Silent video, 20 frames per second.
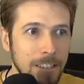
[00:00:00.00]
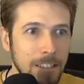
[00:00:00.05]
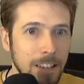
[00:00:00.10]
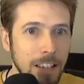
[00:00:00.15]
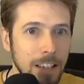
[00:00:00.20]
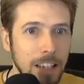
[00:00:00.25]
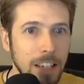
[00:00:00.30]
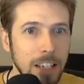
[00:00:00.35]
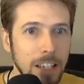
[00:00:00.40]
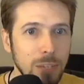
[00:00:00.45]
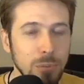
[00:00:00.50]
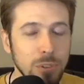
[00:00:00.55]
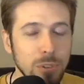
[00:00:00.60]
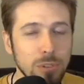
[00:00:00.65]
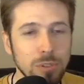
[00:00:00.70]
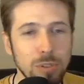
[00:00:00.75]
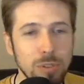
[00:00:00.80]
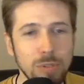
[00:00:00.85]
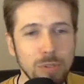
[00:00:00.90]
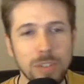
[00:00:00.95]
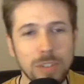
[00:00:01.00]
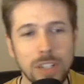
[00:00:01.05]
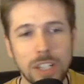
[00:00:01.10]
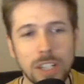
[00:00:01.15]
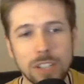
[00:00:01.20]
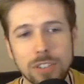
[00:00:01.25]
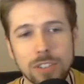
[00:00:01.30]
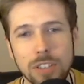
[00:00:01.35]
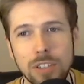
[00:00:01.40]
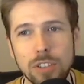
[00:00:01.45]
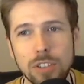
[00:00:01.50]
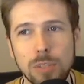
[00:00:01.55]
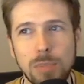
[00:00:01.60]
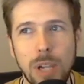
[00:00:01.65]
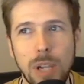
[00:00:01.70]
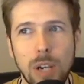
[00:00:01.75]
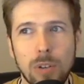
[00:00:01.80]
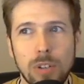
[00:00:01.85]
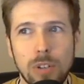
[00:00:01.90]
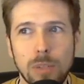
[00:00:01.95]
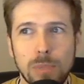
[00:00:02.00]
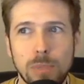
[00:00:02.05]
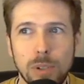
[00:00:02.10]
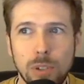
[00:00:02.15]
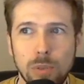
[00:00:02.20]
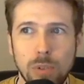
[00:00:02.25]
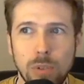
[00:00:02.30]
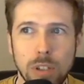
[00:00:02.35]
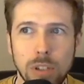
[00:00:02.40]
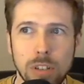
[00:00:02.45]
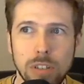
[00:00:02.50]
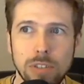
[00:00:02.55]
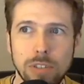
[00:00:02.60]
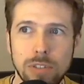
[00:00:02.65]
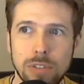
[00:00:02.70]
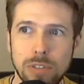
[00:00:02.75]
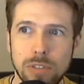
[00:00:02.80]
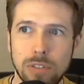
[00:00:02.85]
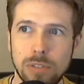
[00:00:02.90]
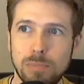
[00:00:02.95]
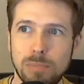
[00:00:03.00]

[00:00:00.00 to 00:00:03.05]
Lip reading: And with the 2 finesse, they should power up pretty quick because there's a